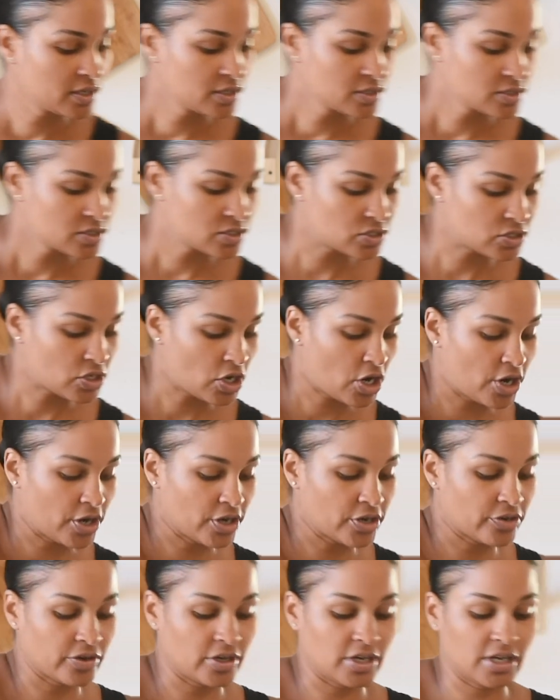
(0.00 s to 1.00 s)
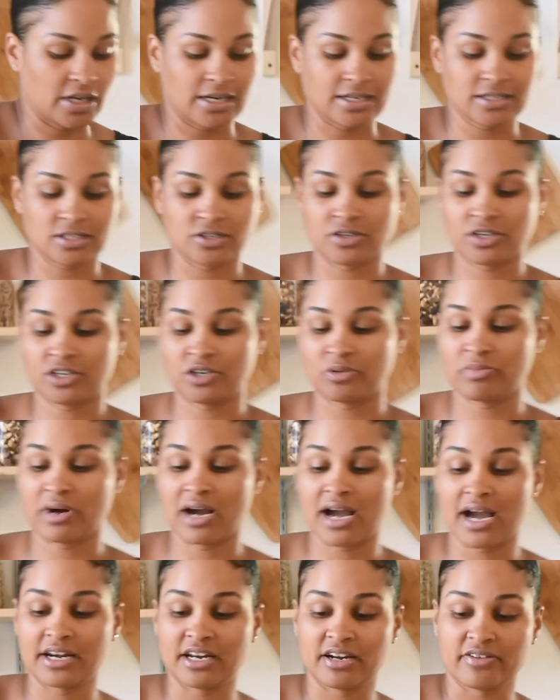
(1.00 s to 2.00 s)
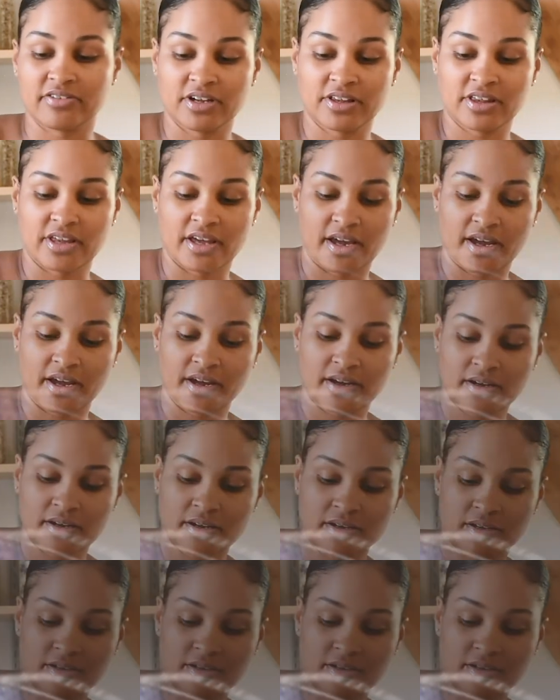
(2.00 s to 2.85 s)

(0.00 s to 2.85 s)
star ingredient that's gonna combine everything.